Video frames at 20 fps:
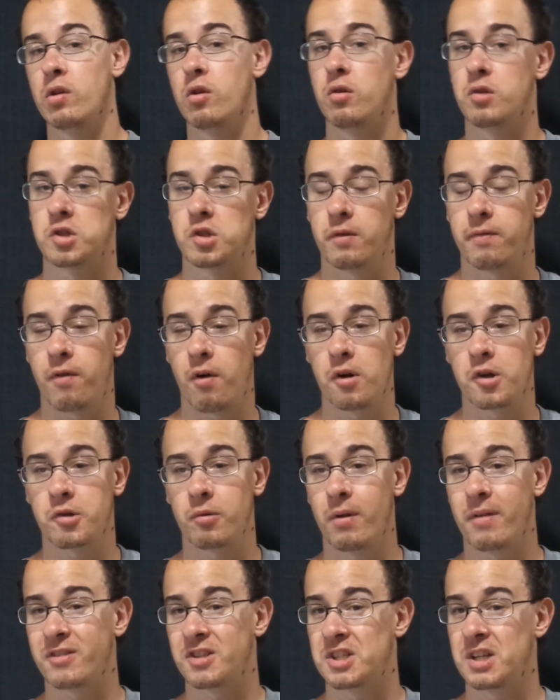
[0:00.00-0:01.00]
though, so far, so
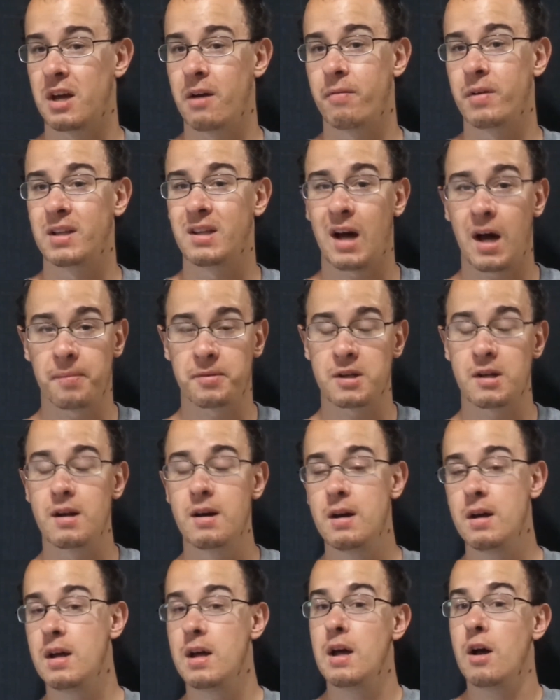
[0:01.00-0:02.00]
we'll have to see if he tops it.
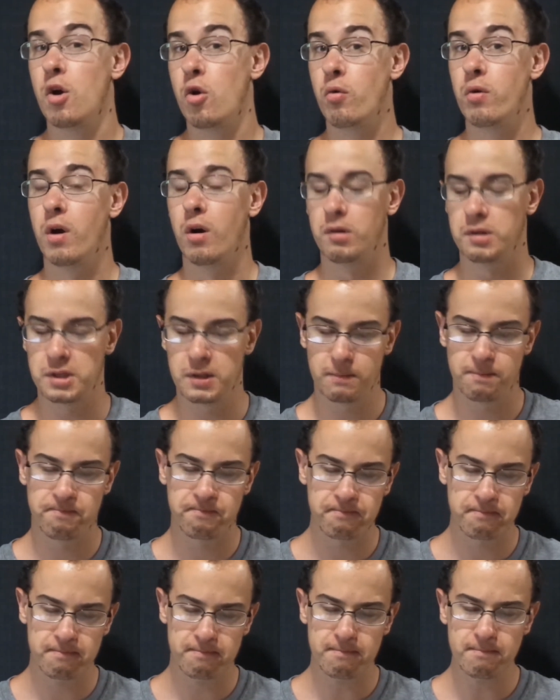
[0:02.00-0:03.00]
Who knows?
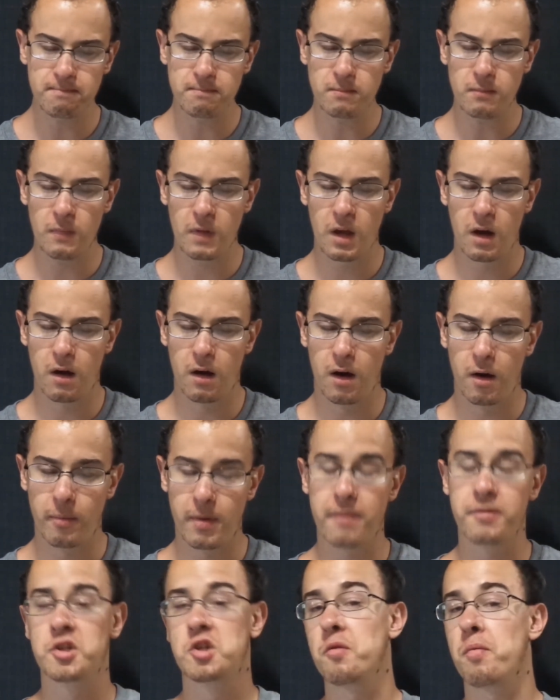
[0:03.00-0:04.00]
Uh, we
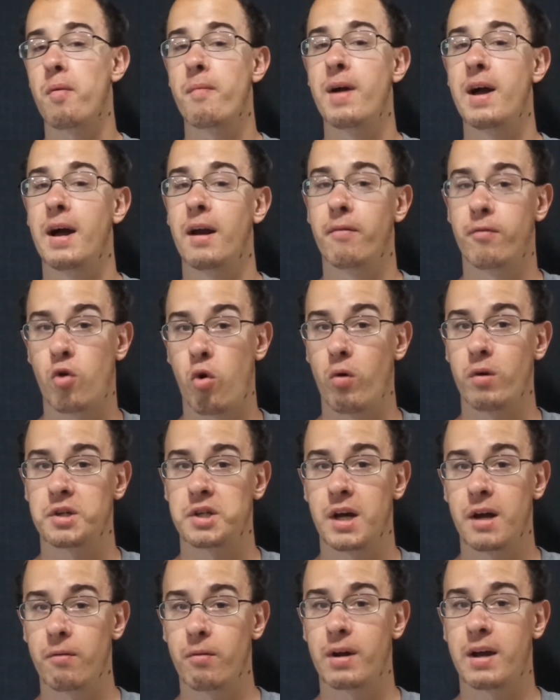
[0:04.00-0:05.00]
have Superman, of course.
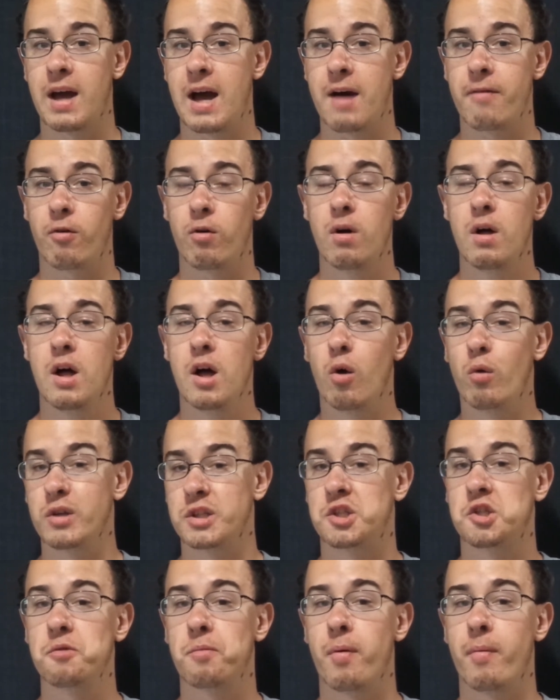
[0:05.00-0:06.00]
Henry Cavill
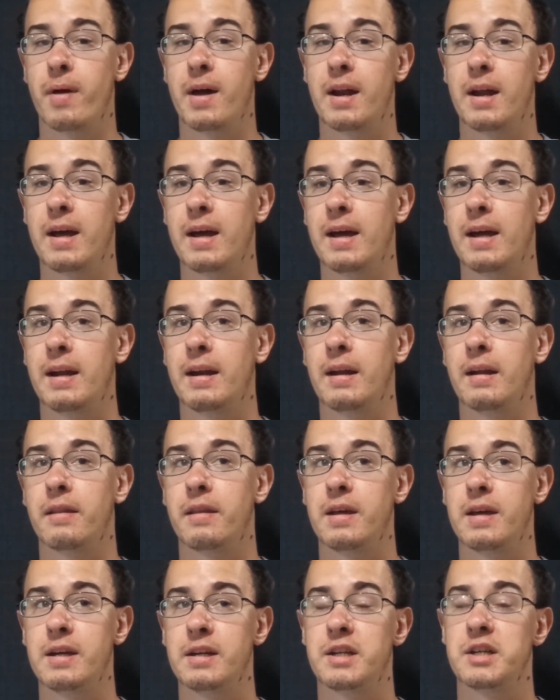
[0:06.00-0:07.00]
was Superman in
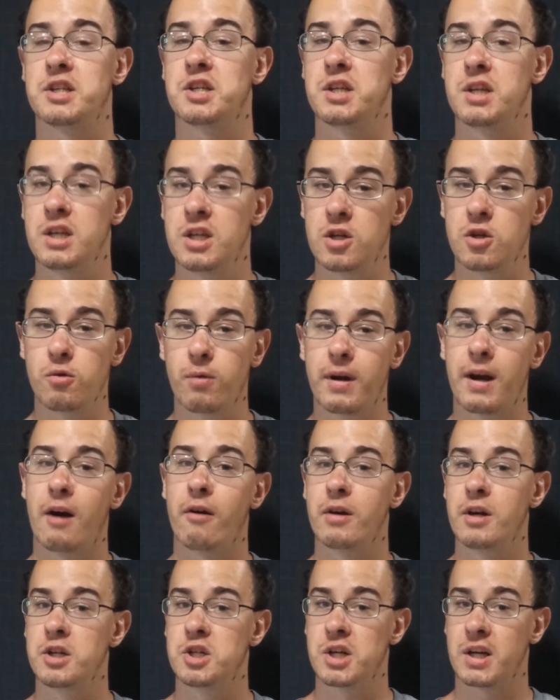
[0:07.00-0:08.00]
the DCEU, and now
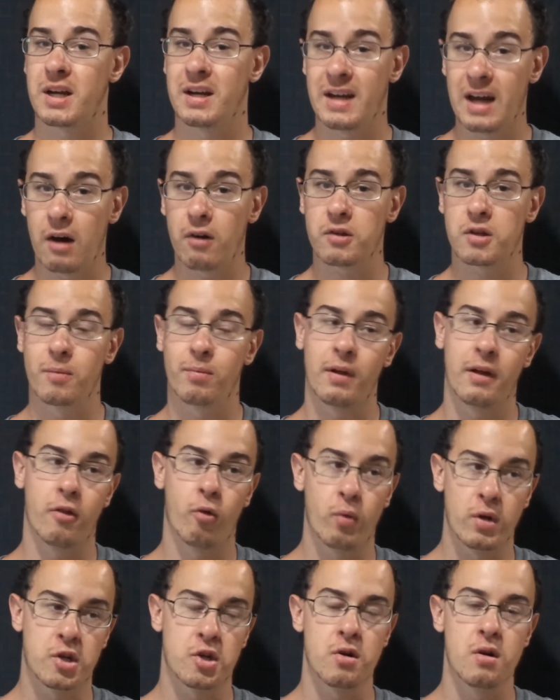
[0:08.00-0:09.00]
he chickened out to play The
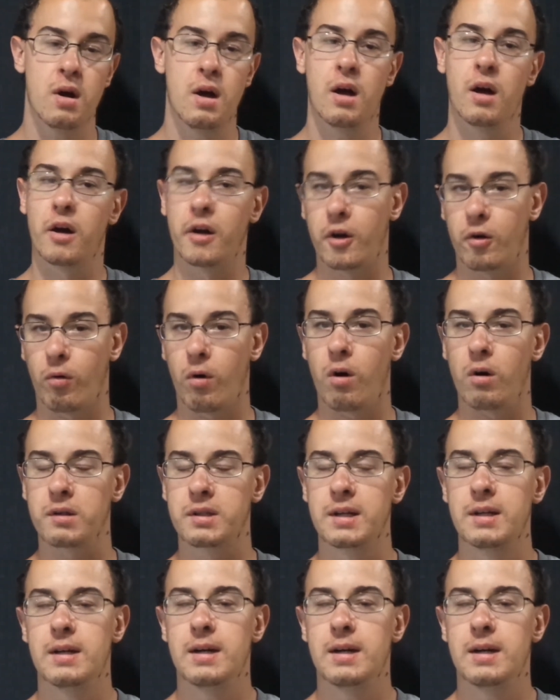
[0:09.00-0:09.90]
Witcher, Geralt.